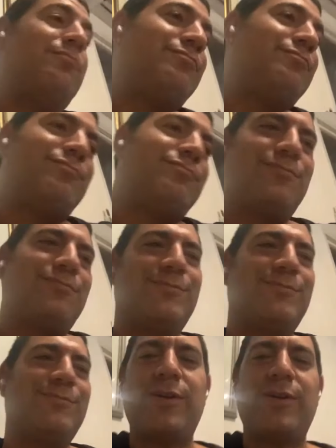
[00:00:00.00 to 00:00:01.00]
I don't
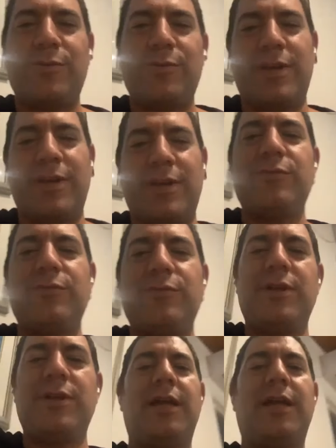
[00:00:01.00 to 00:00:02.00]
know what to say. I was really
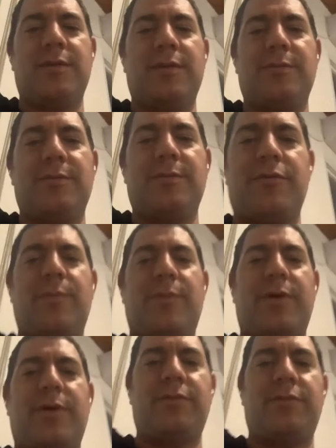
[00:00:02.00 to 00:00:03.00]
lucky. My career
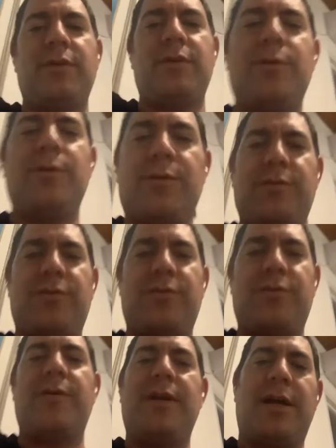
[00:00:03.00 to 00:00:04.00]
path was
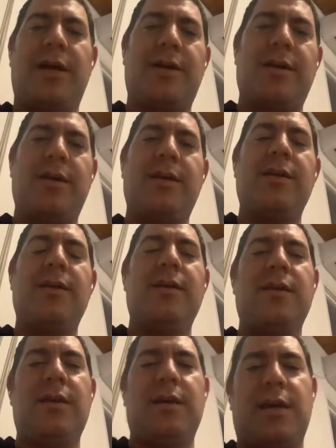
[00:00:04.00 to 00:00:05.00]
very lucky,
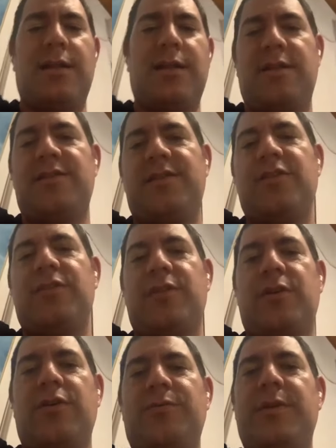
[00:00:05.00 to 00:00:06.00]
and the decision the
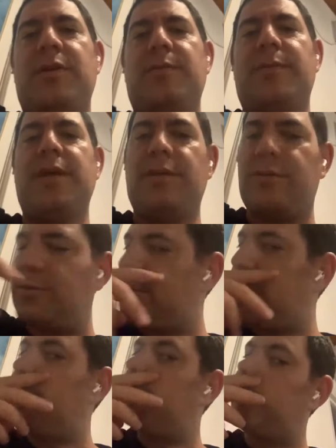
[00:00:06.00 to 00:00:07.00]
hospital made to
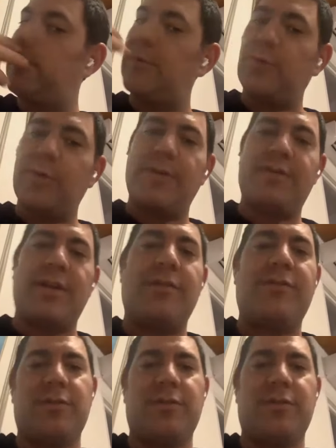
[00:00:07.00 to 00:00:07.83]
establish the Women's Health